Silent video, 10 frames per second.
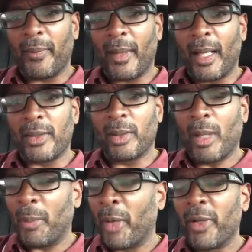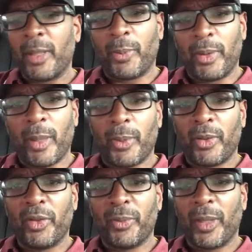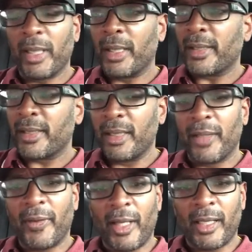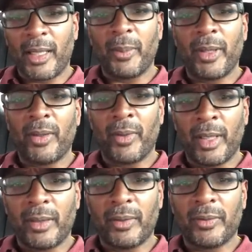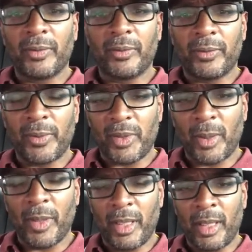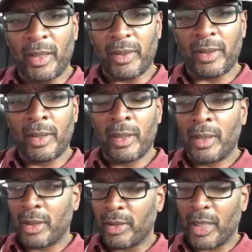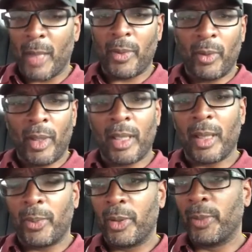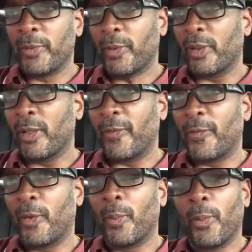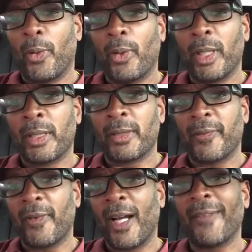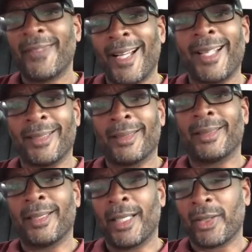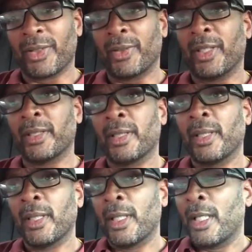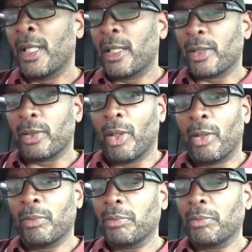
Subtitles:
I told him I'm already pre-approved, but let's see if I can get a better rate from somebody else, because Capital One had approved me for a 4.59 interest rate. So